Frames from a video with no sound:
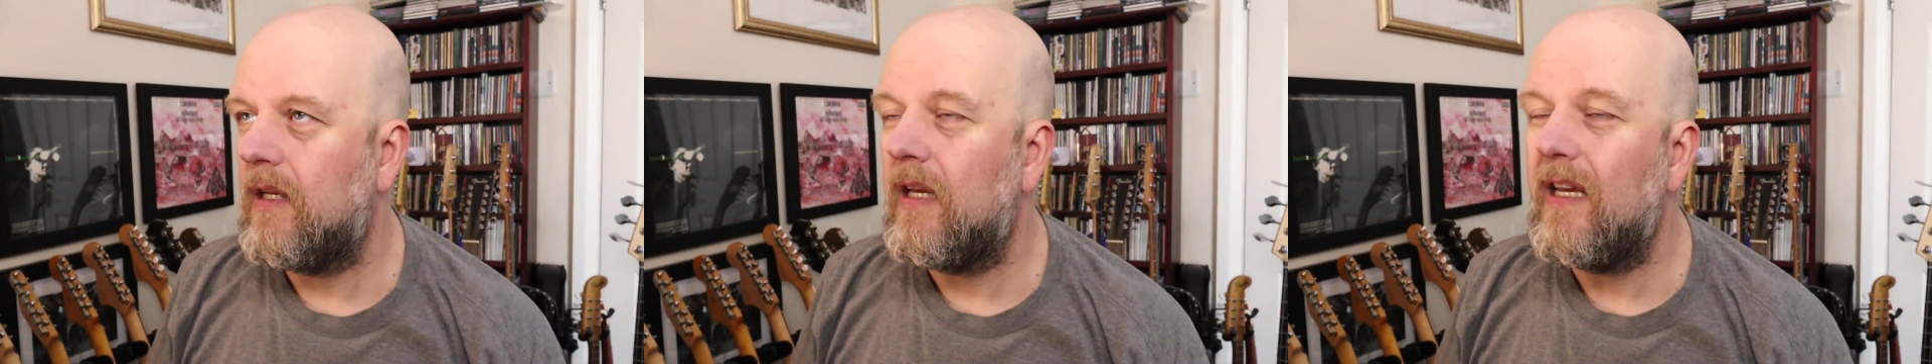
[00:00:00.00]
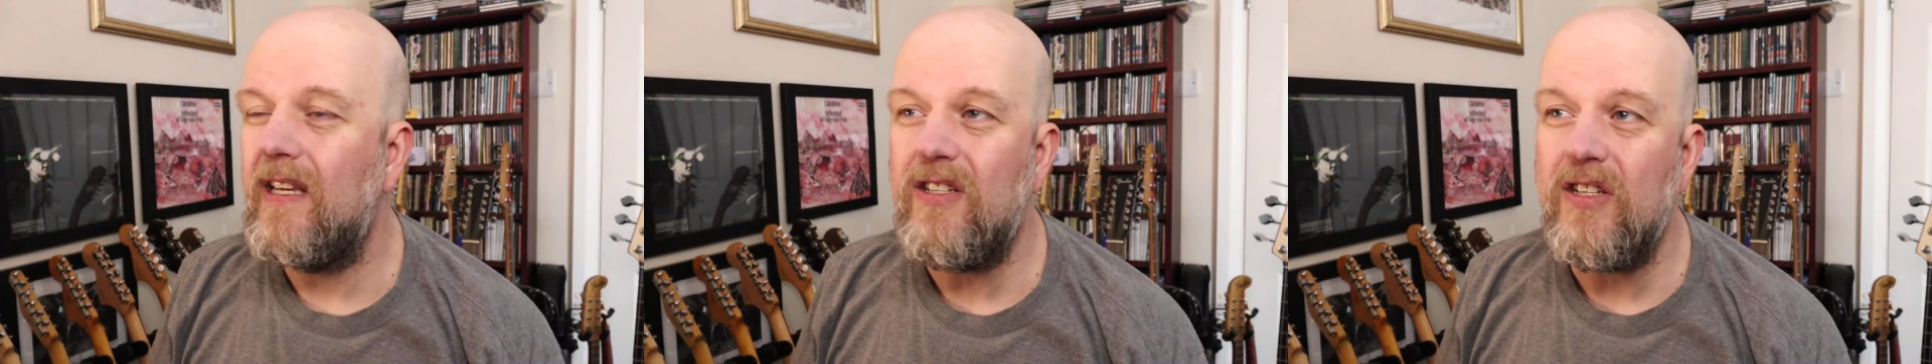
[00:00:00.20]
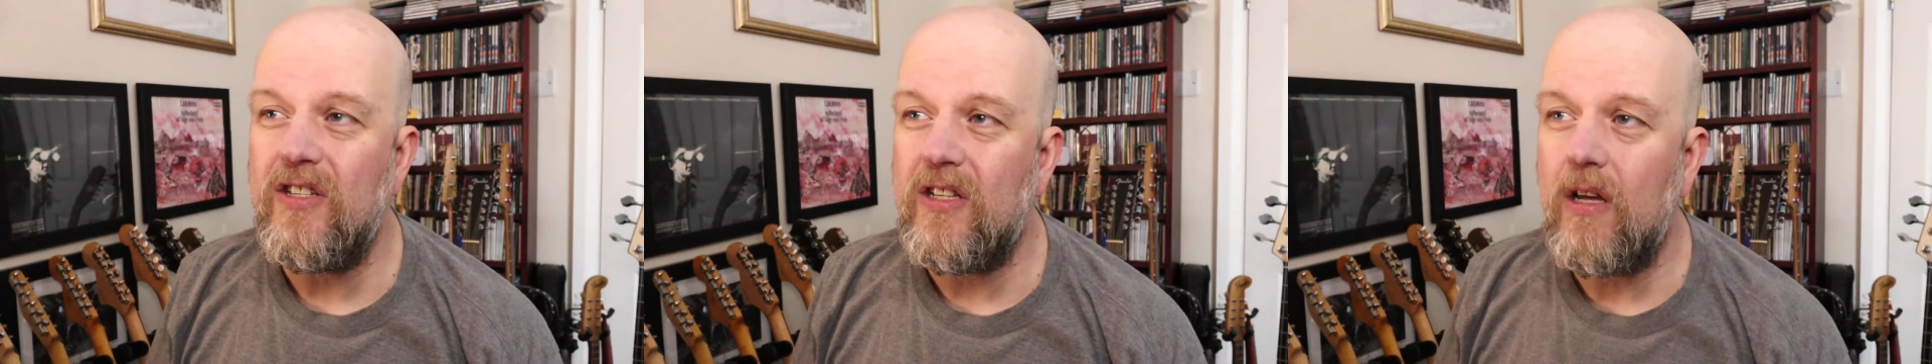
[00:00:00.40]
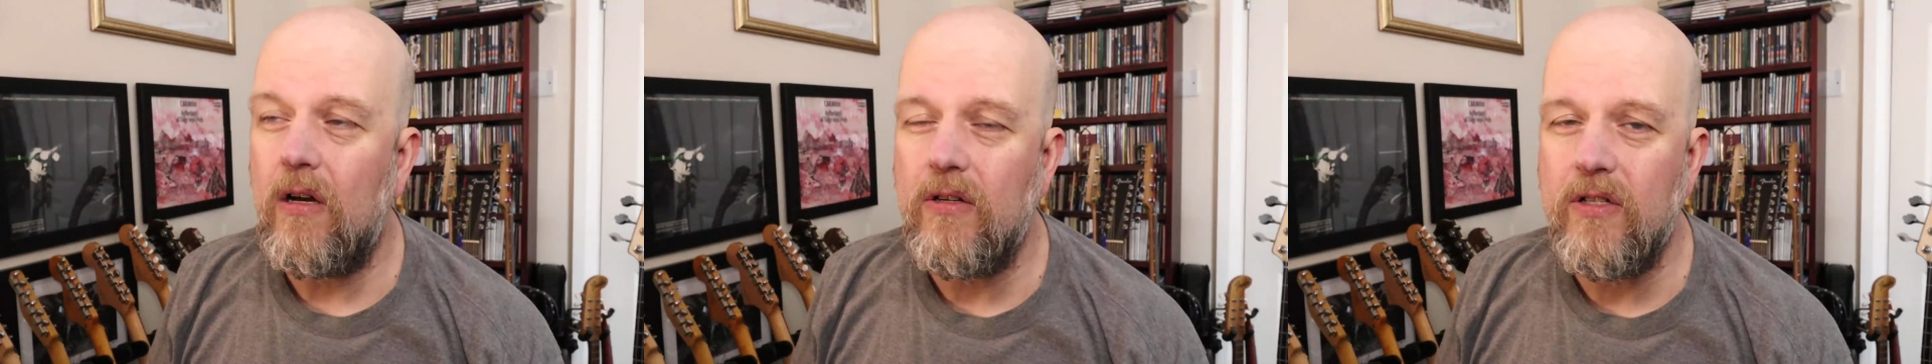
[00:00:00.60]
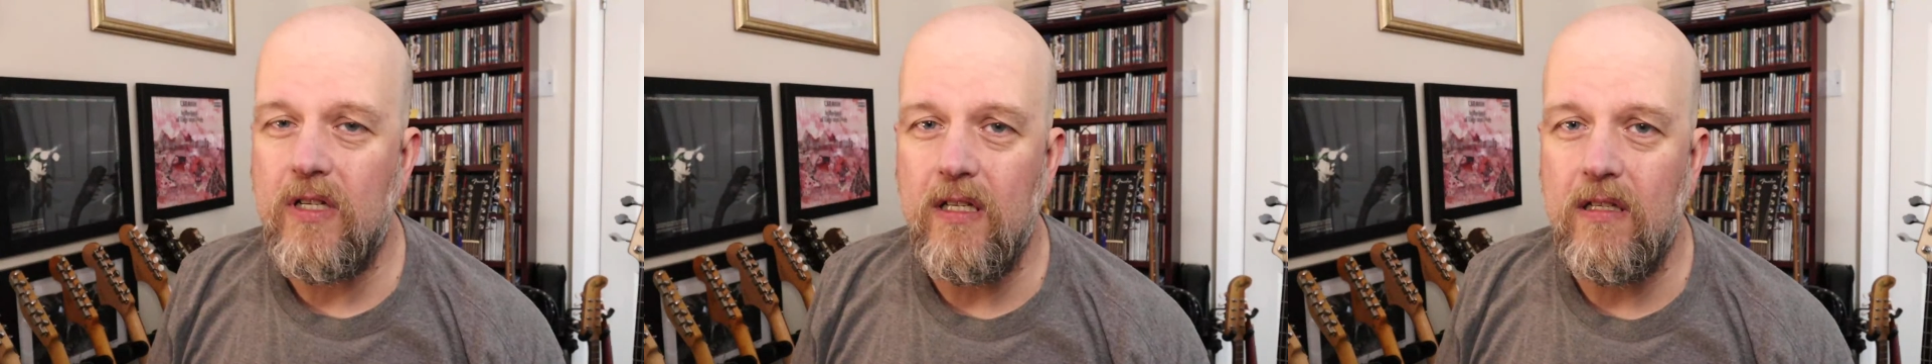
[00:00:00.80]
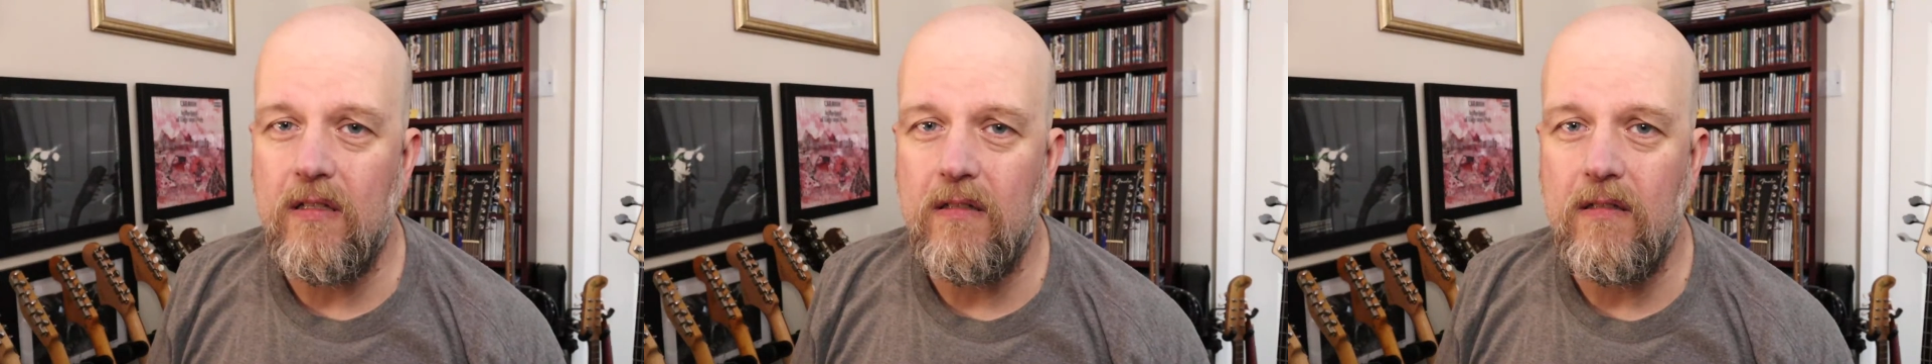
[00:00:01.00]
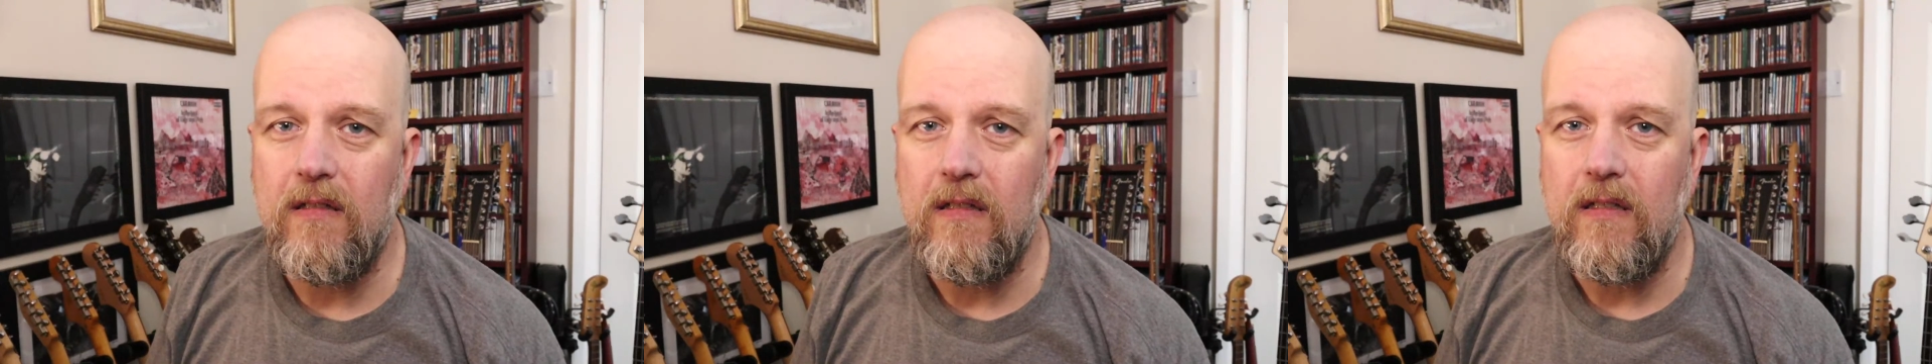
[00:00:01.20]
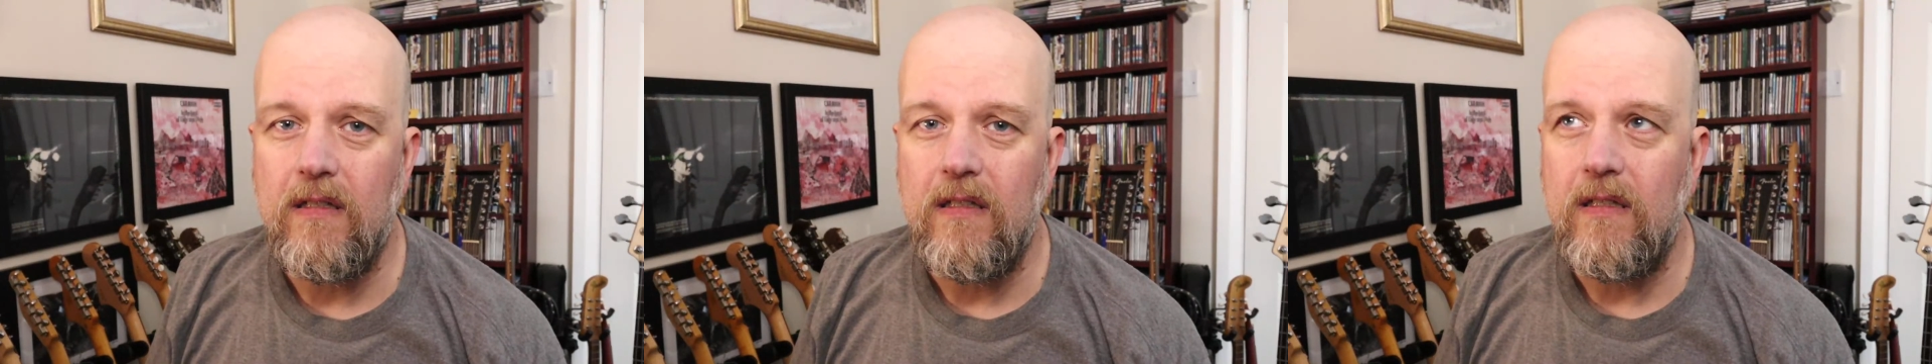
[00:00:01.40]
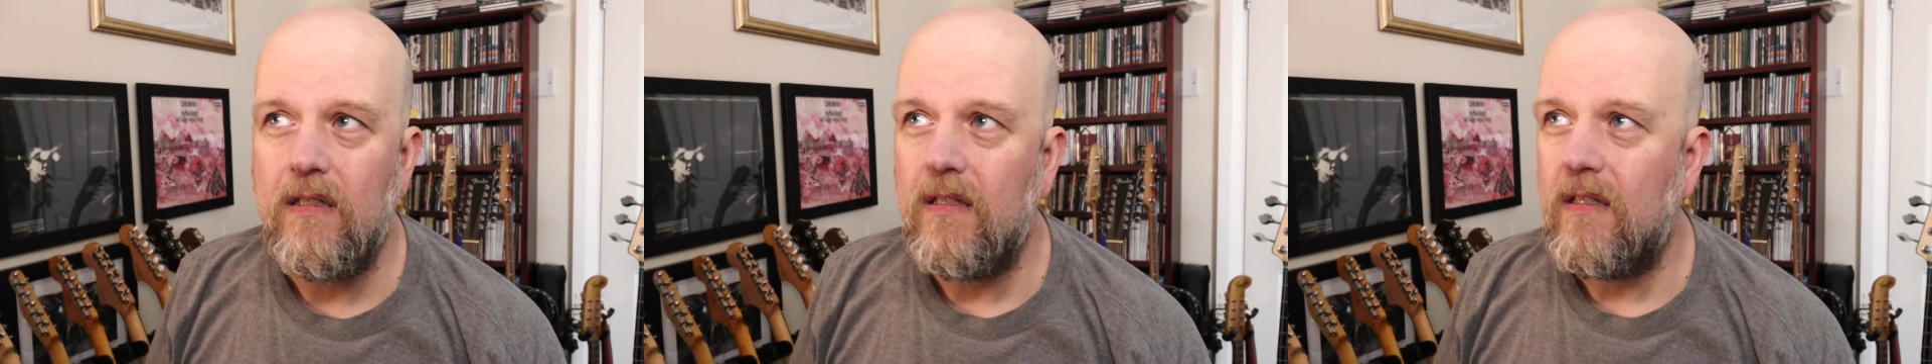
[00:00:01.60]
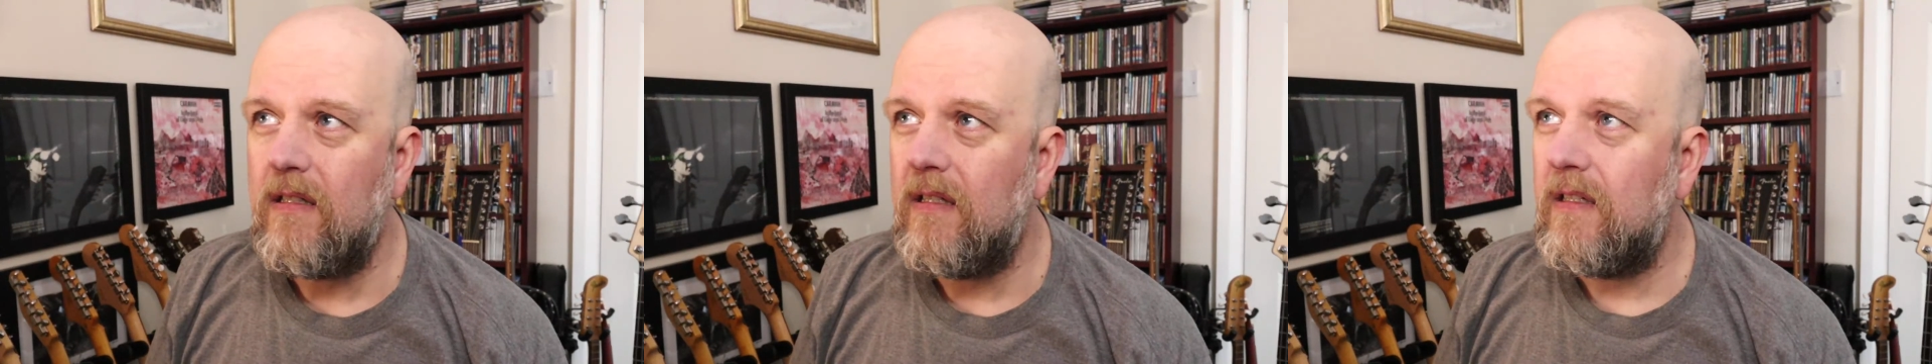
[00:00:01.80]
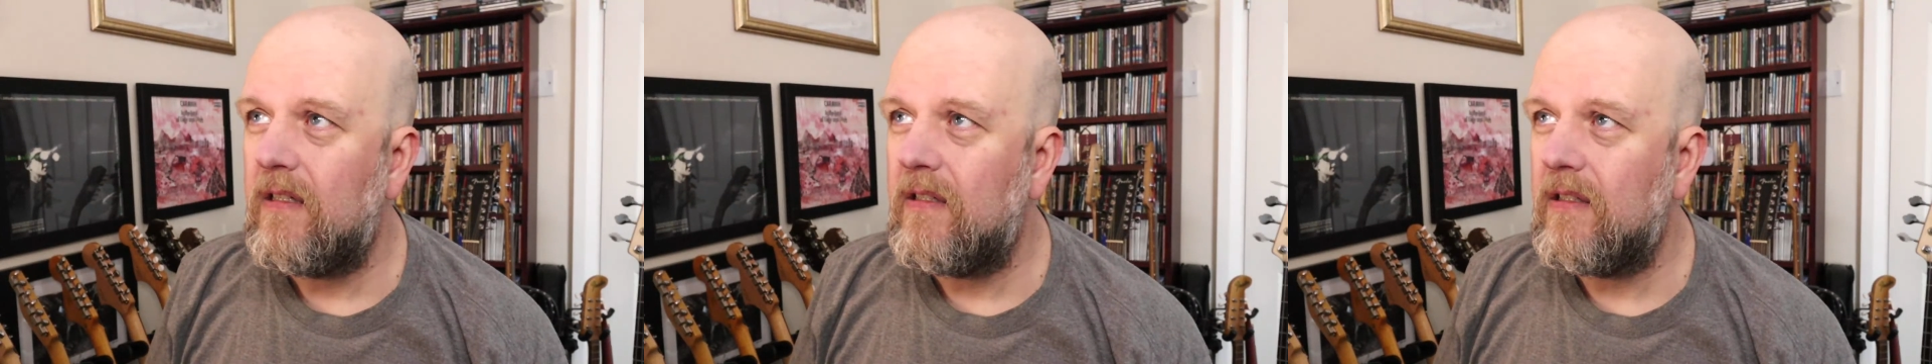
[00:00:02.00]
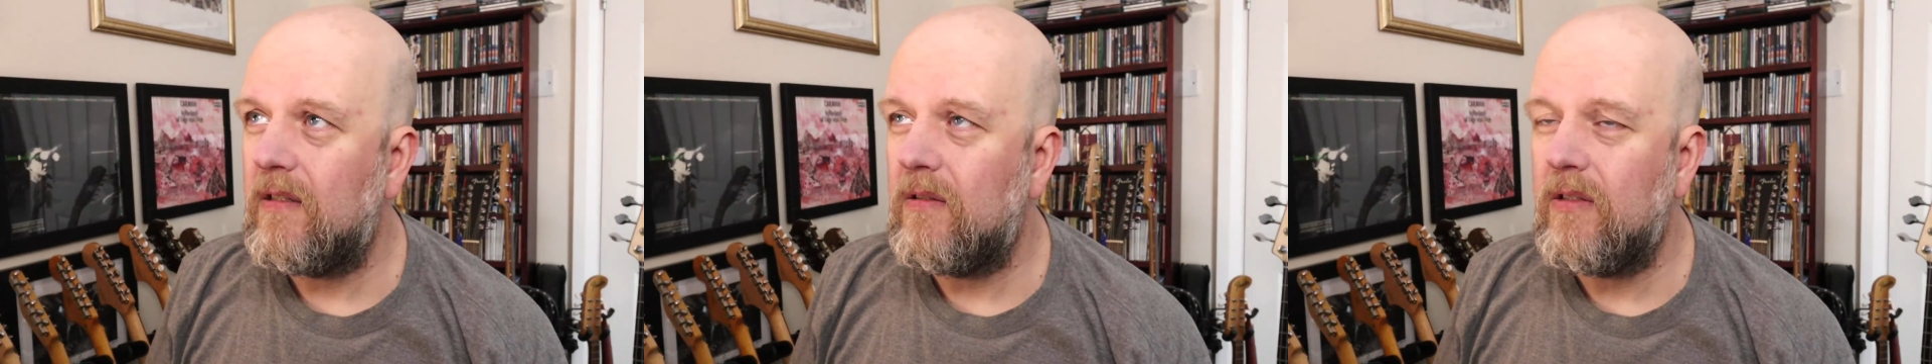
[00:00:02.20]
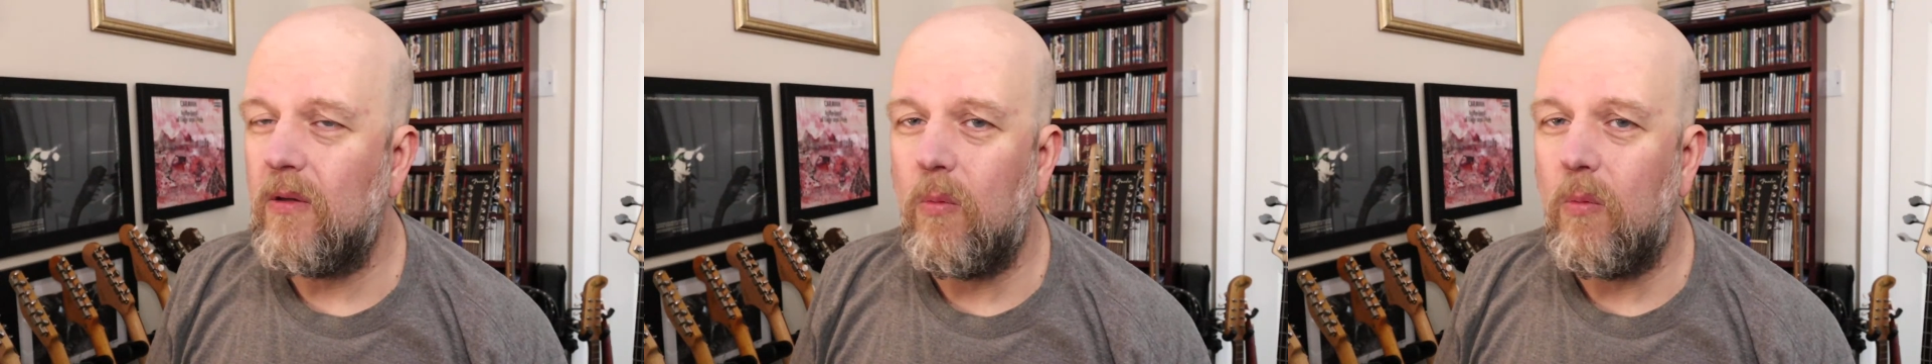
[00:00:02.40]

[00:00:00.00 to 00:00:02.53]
He's just asking the